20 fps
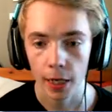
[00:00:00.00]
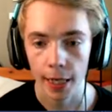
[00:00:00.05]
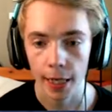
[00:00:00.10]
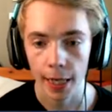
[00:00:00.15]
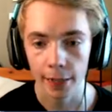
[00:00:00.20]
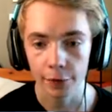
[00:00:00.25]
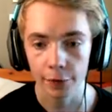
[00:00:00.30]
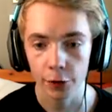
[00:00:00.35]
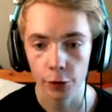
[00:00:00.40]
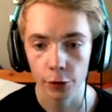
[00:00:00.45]
I
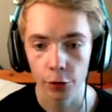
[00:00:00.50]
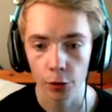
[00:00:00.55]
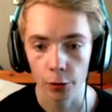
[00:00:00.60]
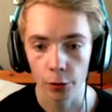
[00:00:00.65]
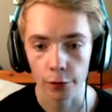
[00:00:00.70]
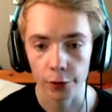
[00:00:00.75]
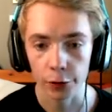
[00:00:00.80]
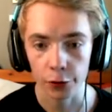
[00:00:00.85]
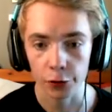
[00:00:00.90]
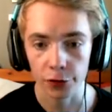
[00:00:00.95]
have to
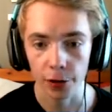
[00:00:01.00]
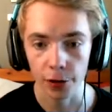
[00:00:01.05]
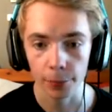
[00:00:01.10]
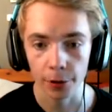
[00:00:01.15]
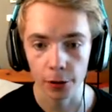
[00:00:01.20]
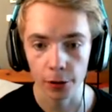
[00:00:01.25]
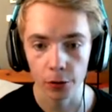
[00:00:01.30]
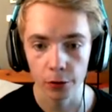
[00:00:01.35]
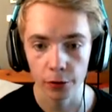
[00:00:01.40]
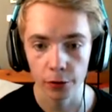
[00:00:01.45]
know if there's
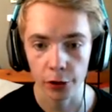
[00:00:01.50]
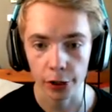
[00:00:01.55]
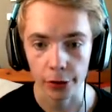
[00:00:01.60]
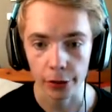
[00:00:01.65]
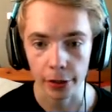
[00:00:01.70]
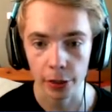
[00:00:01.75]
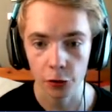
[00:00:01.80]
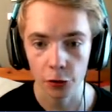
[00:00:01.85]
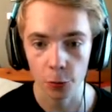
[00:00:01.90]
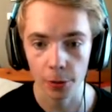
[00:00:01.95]
something over
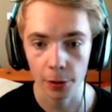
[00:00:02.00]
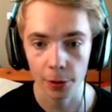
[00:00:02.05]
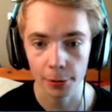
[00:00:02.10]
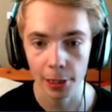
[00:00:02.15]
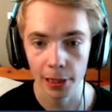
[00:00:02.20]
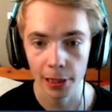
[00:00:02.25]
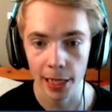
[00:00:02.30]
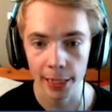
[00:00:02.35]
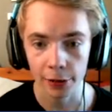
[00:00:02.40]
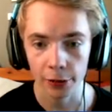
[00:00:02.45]
there. I should
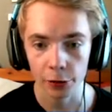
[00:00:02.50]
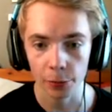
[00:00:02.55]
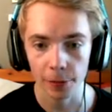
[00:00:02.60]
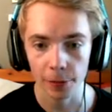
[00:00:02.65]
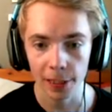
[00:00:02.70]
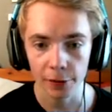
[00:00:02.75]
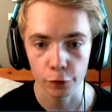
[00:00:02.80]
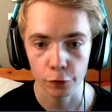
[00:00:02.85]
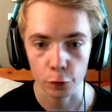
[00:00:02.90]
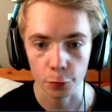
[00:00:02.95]
probably land on the
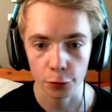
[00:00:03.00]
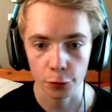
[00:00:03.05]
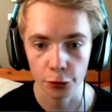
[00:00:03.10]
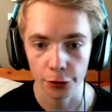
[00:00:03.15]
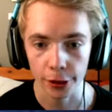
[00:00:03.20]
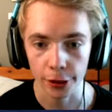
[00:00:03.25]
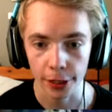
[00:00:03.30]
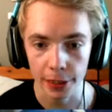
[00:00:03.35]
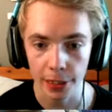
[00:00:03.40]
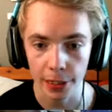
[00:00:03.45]
platform,
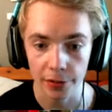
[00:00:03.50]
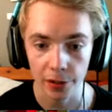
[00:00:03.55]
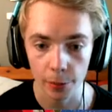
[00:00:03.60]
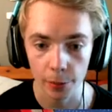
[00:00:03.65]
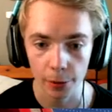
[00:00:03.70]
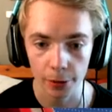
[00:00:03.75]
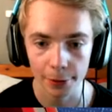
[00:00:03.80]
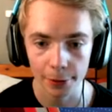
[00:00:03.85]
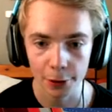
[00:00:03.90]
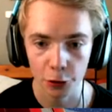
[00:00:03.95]
shouldn't I? Yes,
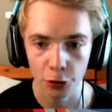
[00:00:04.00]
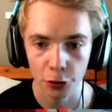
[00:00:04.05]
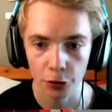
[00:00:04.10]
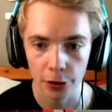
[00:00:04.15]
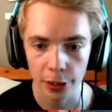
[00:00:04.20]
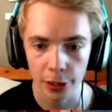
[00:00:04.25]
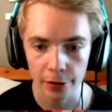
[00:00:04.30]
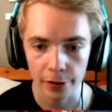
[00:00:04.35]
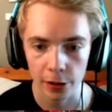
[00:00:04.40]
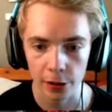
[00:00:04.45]
I probably
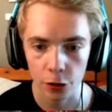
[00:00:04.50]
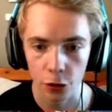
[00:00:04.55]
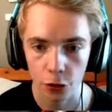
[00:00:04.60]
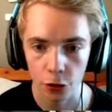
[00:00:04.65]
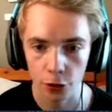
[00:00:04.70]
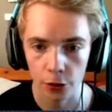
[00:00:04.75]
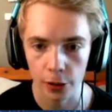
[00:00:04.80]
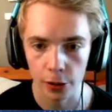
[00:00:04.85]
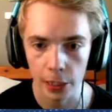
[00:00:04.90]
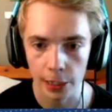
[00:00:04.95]
should. Yes, I
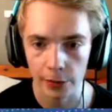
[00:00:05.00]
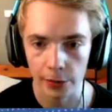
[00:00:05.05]
should.